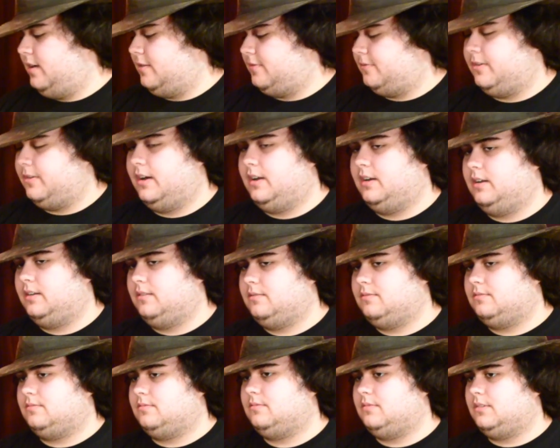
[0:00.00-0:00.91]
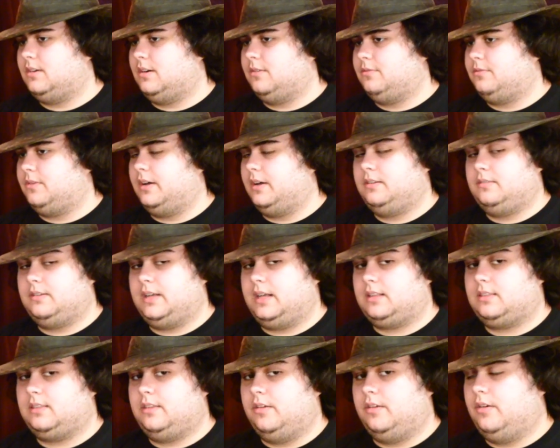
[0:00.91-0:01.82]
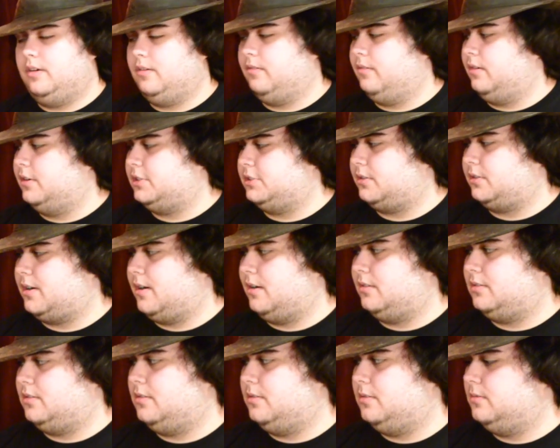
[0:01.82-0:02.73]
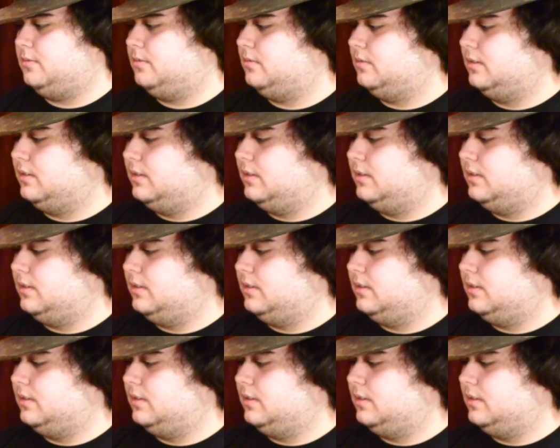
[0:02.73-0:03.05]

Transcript: are fun. Are fun like the original cartoon.